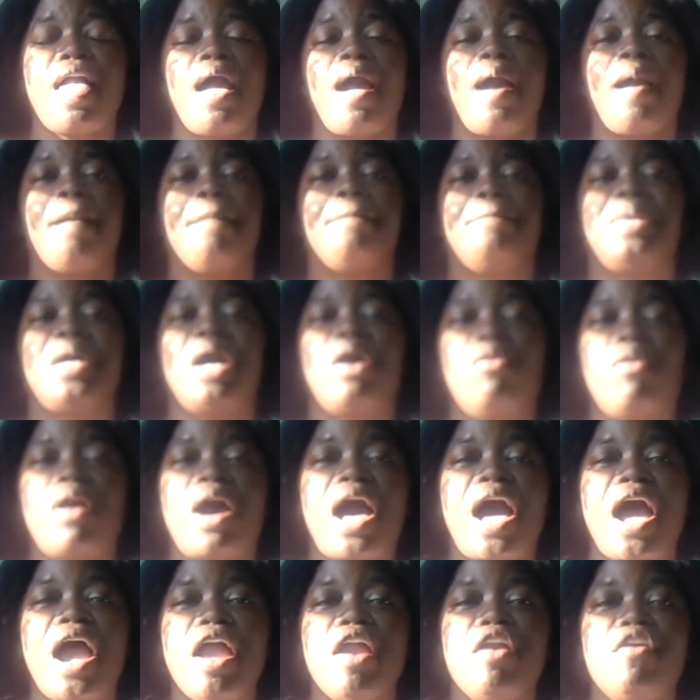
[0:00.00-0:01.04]
about
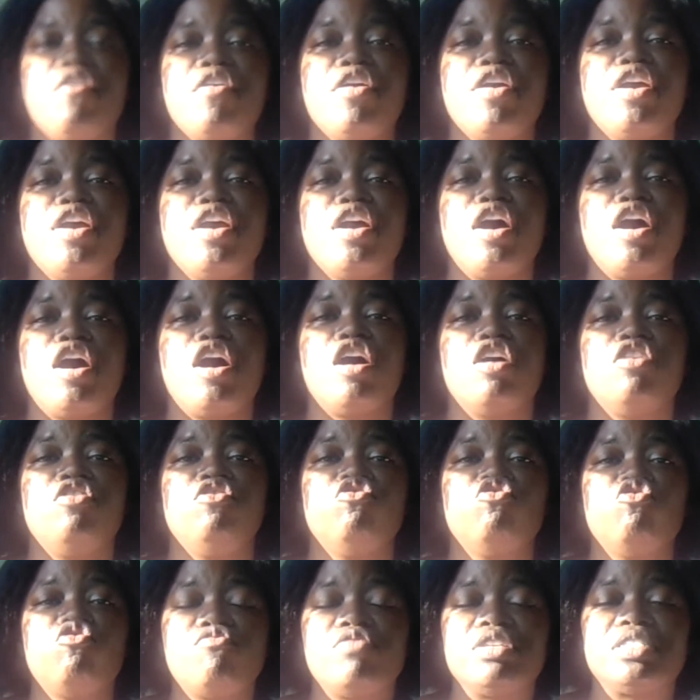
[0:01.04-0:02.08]
hiring a
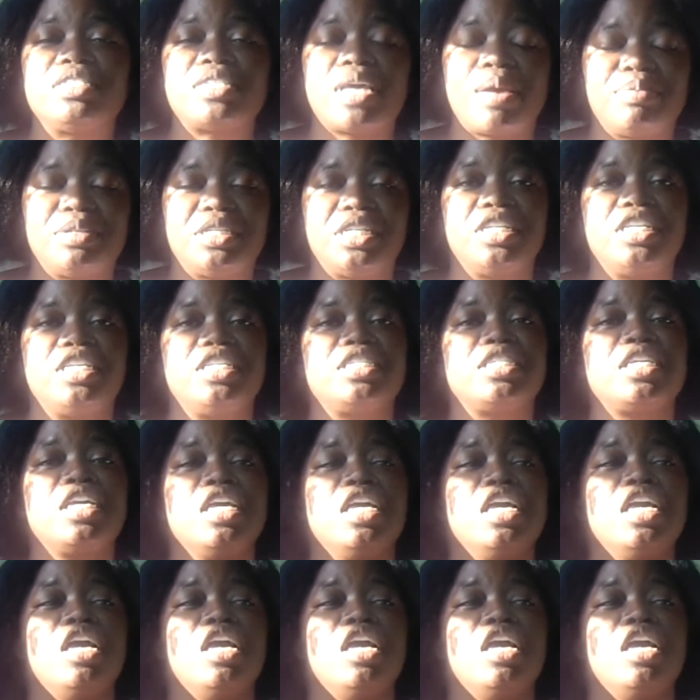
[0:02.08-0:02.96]
new receptionist,